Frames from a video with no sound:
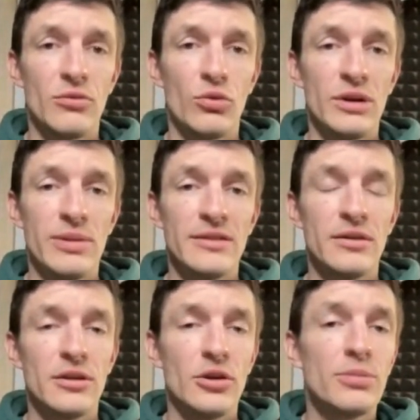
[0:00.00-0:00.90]
We
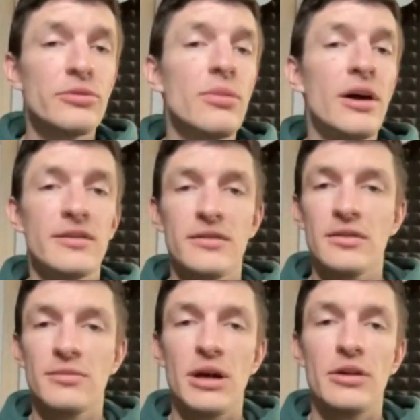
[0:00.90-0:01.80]
basically optimized
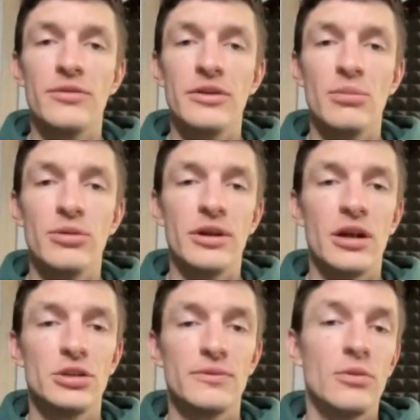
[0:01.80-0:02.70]
this part of the
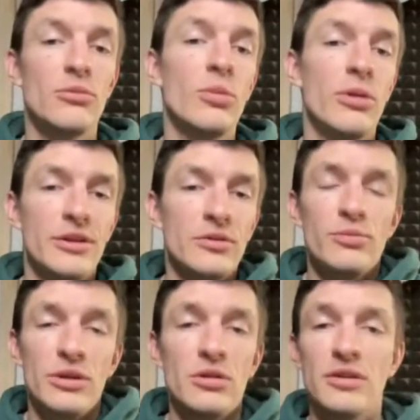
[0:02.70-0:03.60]
application for mobile use,
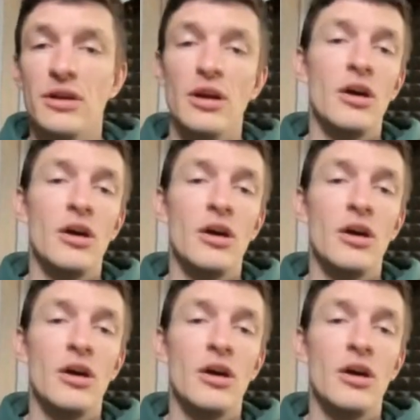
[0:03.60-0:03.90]
because